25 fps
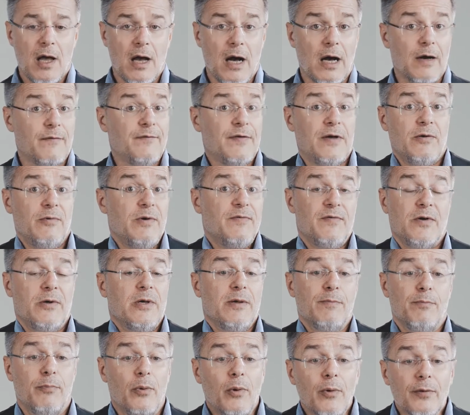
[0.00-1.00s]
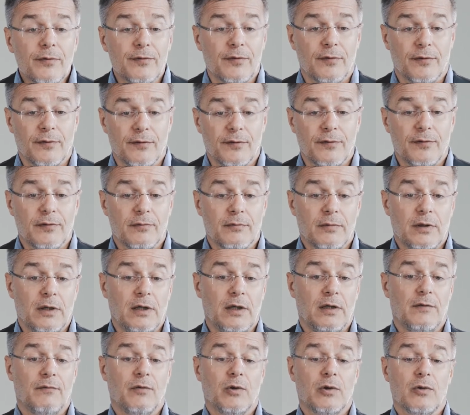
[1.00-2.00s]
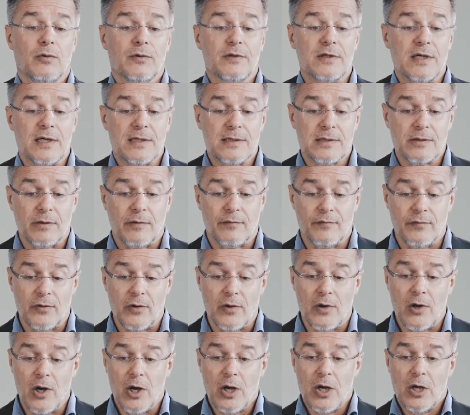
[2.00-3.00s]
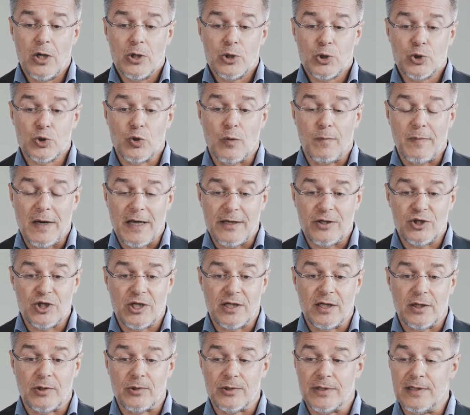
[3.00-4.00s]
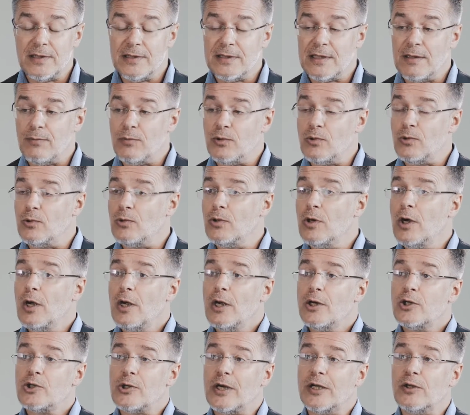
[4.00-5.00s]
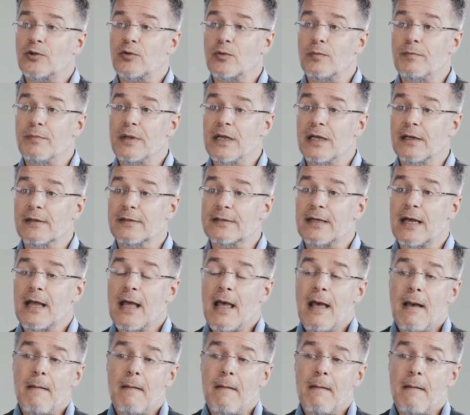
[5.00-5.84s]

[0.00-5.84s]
are very, very important in the context of the supply chain ecosystem you're trying to build.